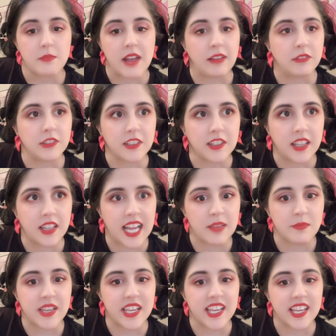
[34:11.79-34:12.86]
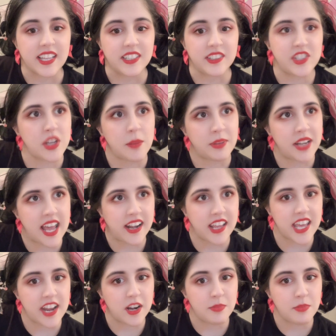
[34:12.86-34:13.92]
mountain climbing and jumping out
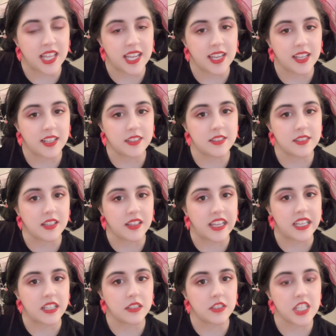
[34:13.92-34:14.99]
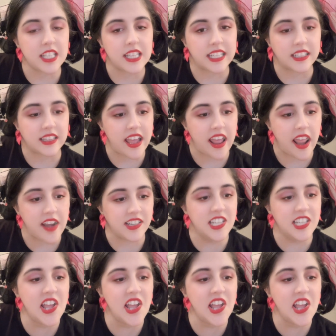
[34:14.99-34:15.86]
of airplanes and like shit like that.